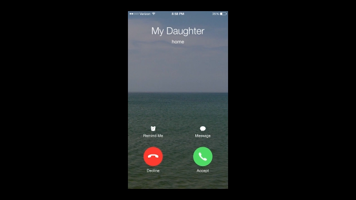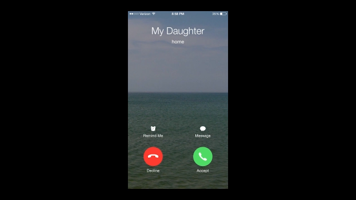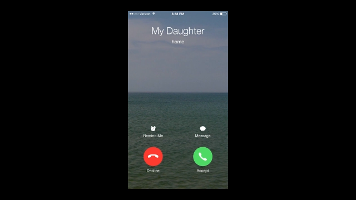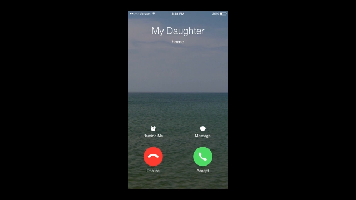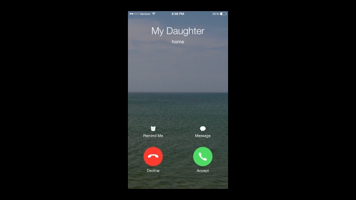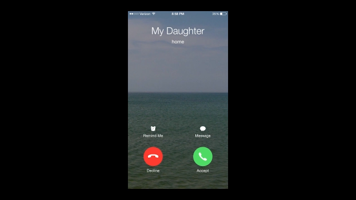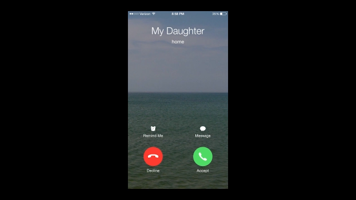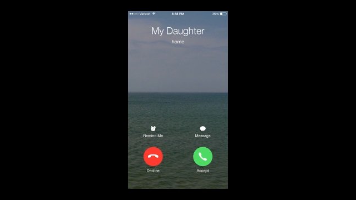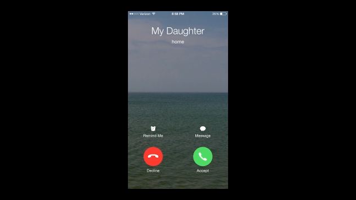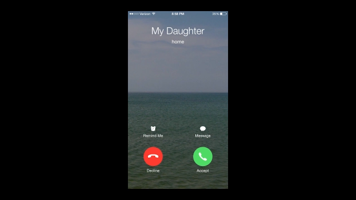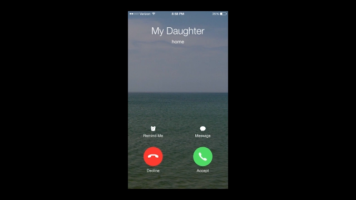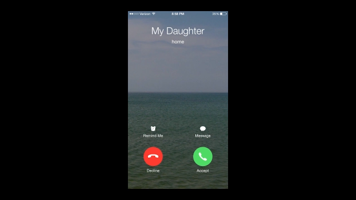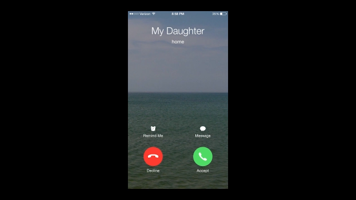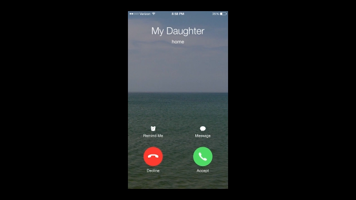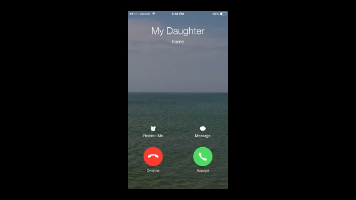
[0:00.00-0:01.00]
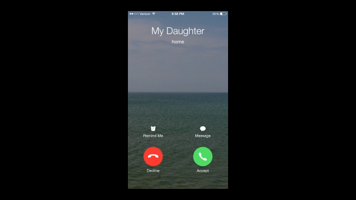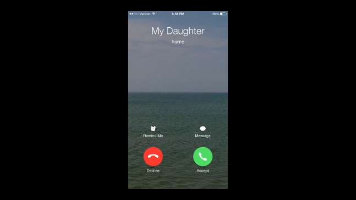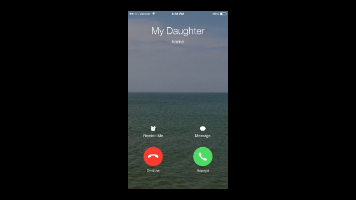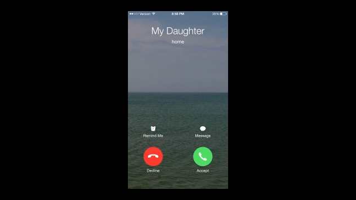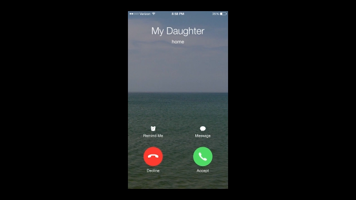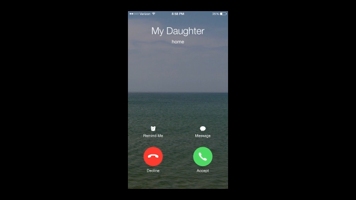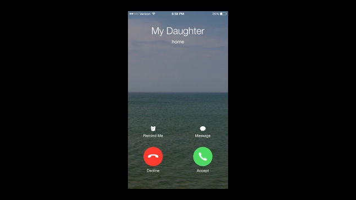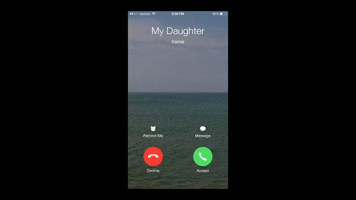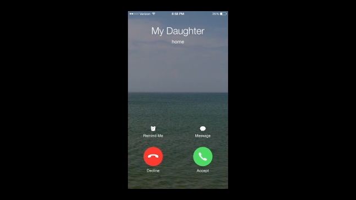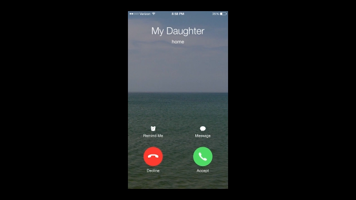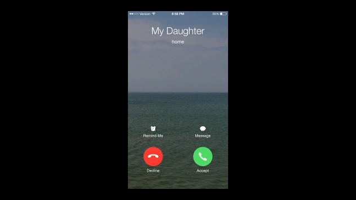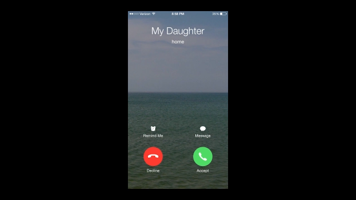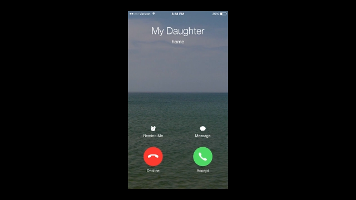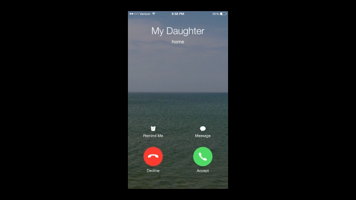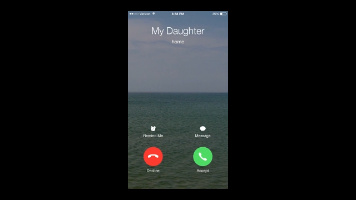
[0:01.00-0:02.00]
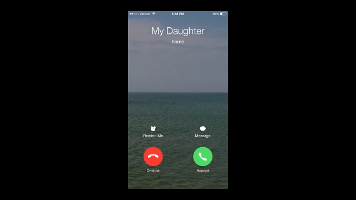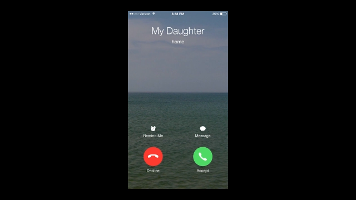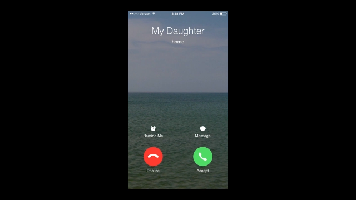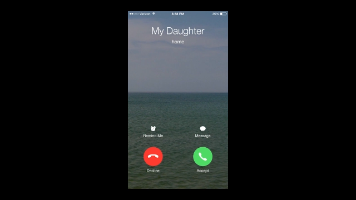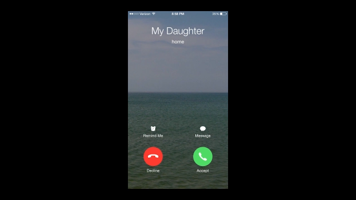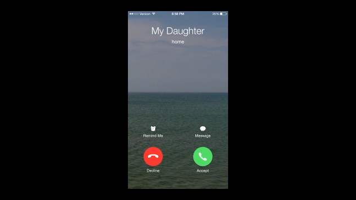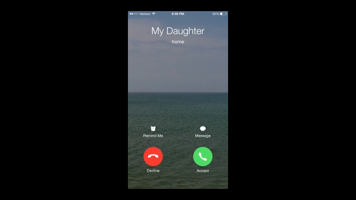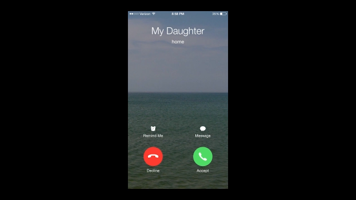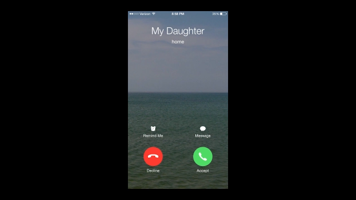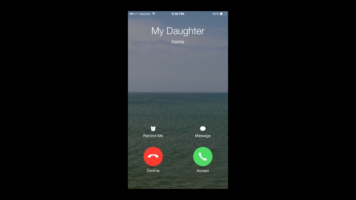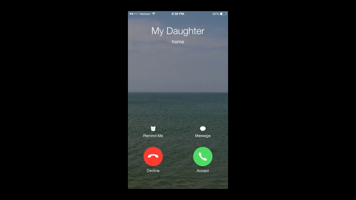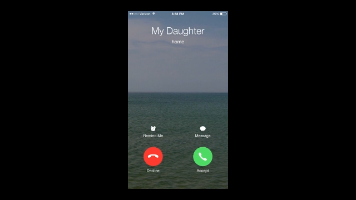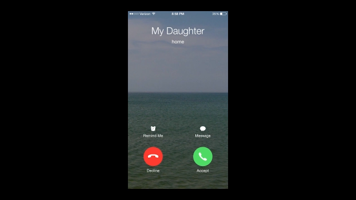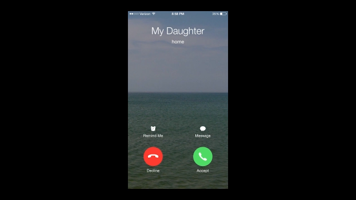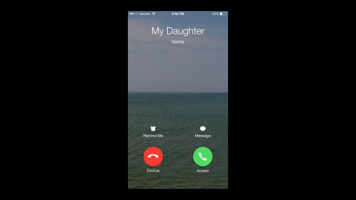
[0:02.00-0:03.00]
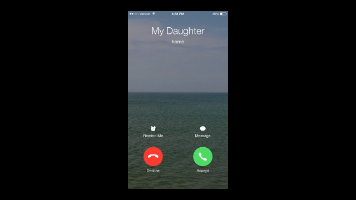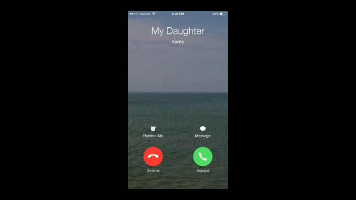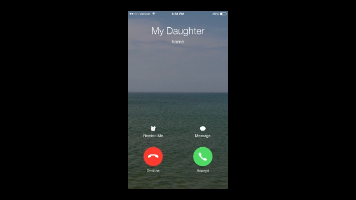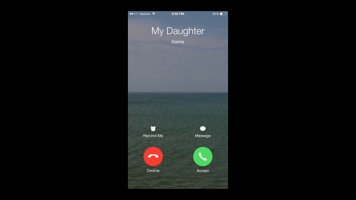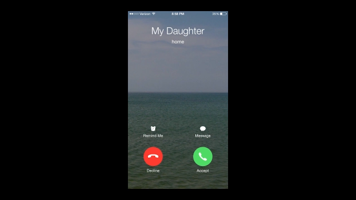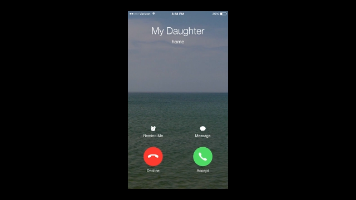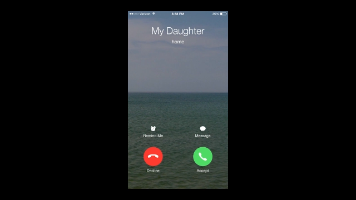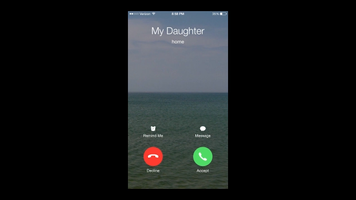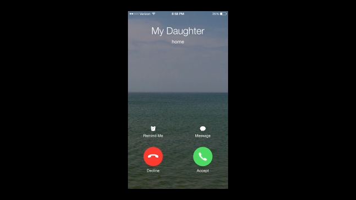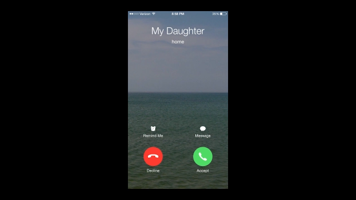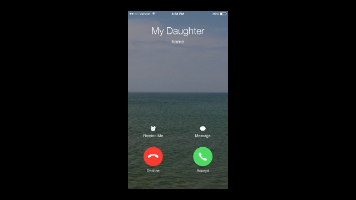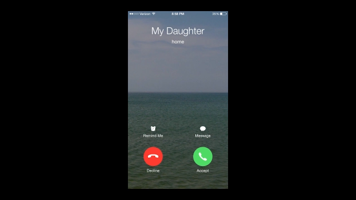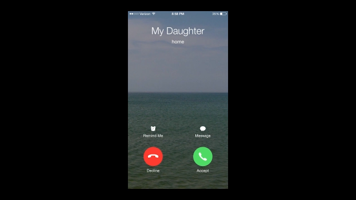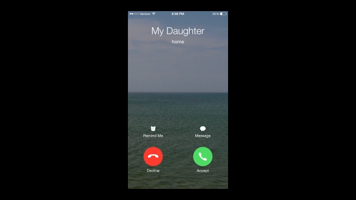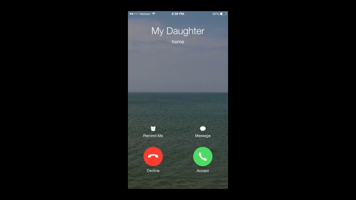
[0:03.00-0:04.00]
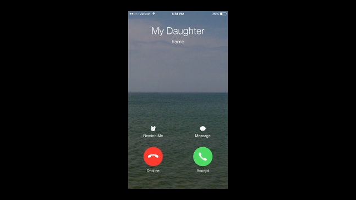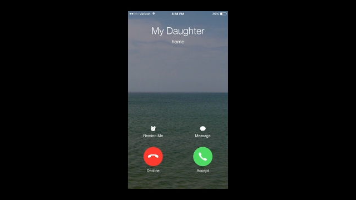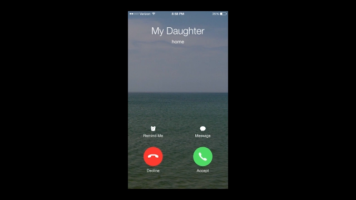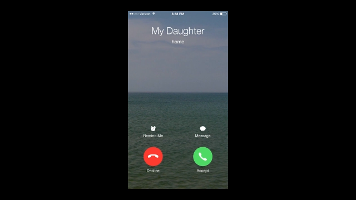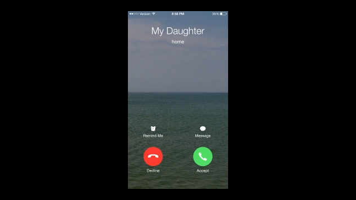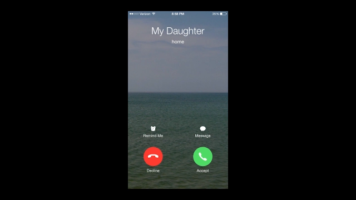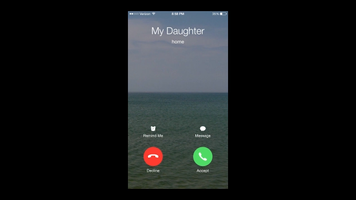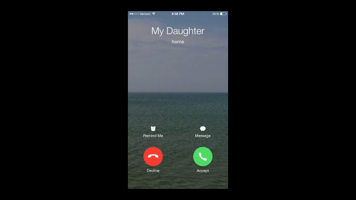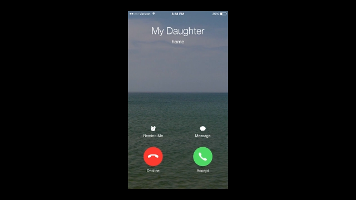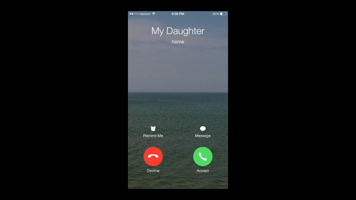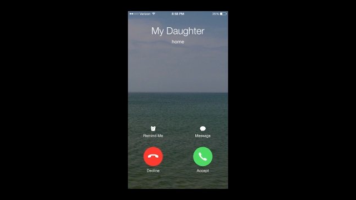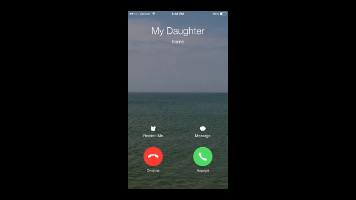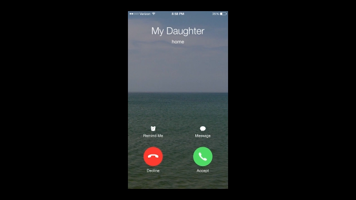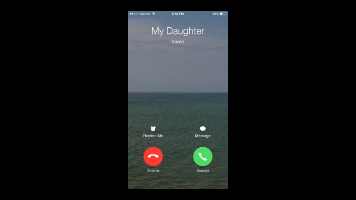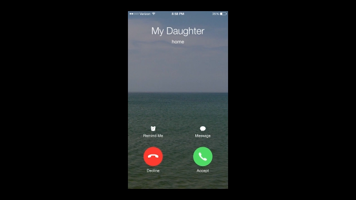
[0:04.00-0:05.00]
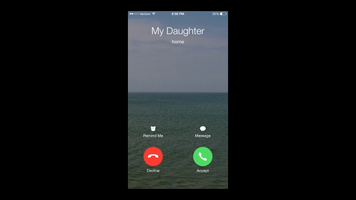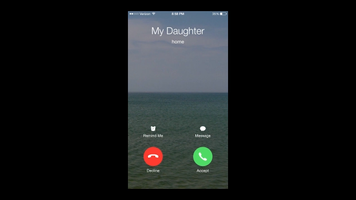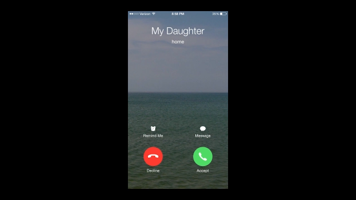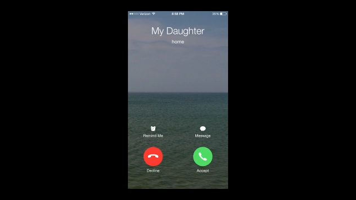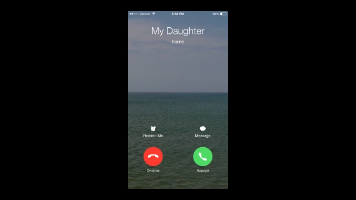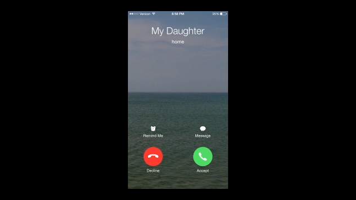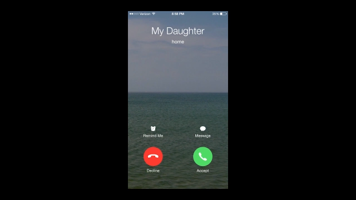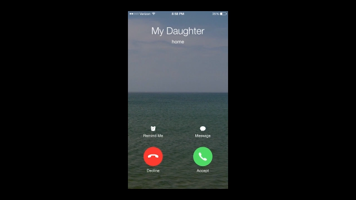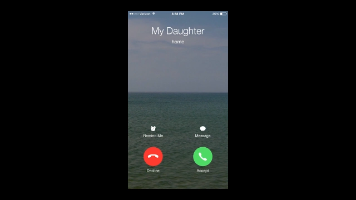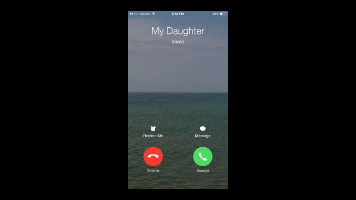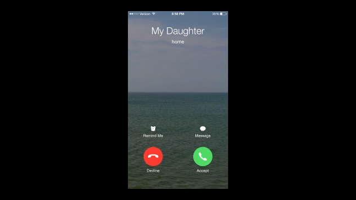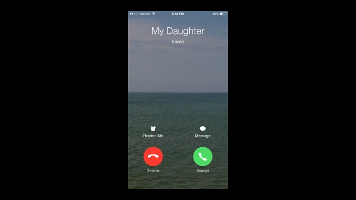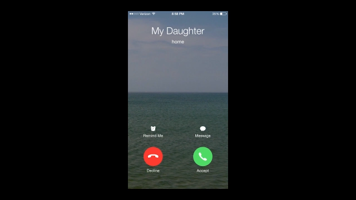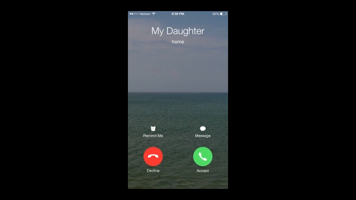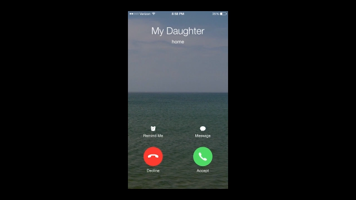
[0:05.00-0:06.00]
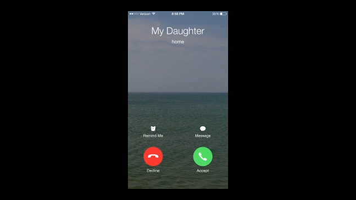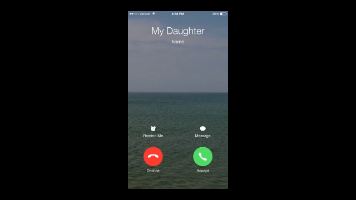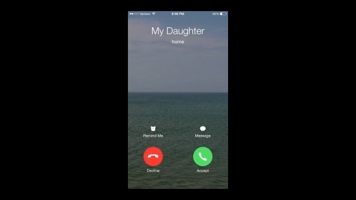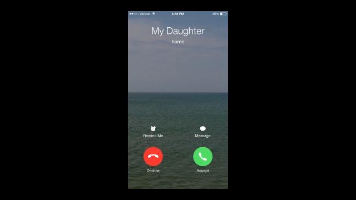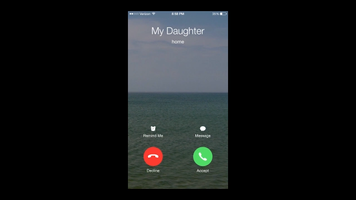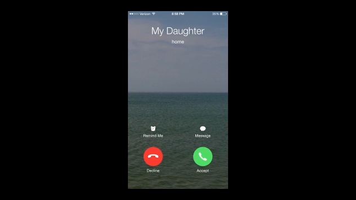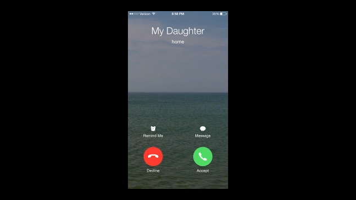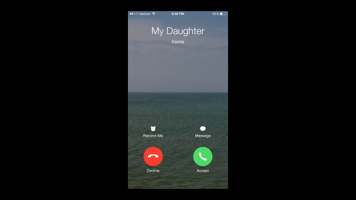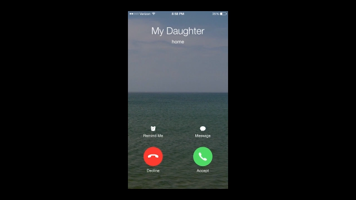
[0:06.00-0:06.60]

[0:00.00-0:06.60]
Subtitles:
Nobody's mouth can be seen.